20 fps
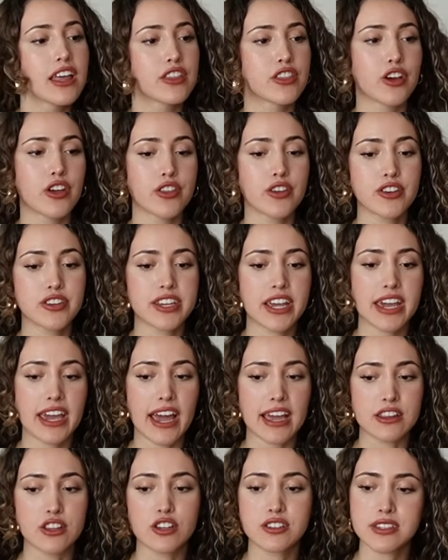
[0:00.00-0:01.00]
The other day,
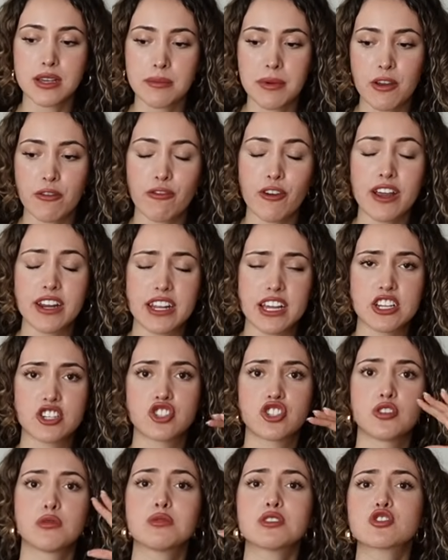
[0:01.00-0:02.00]
I looked at my friend and
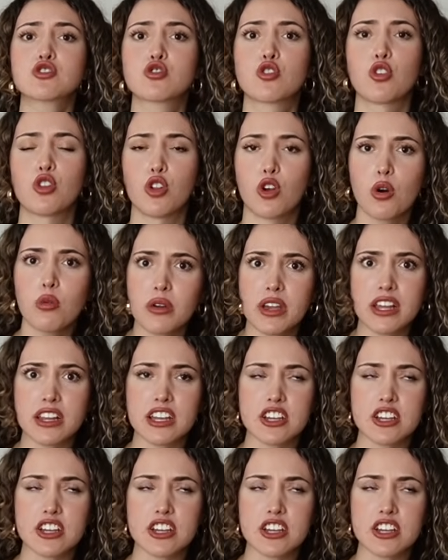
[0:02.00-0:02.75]
she was glowing.